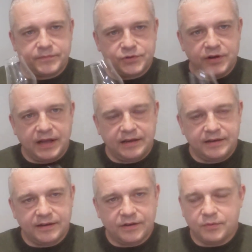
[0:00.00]
Tune
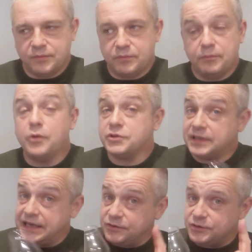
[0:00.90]
in
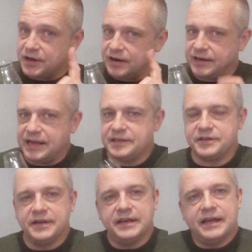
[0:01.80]
mostly on Saturday
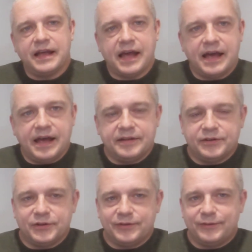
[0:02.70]
nights
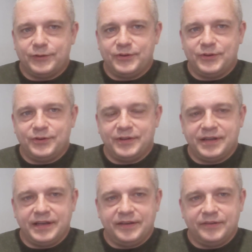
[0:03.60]
to
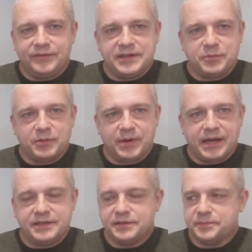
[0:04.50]
the Facebook
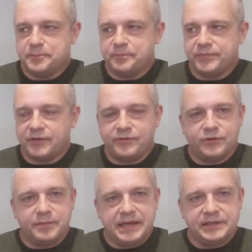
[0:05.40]
page
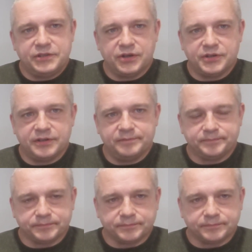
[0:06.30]
for me and Justin.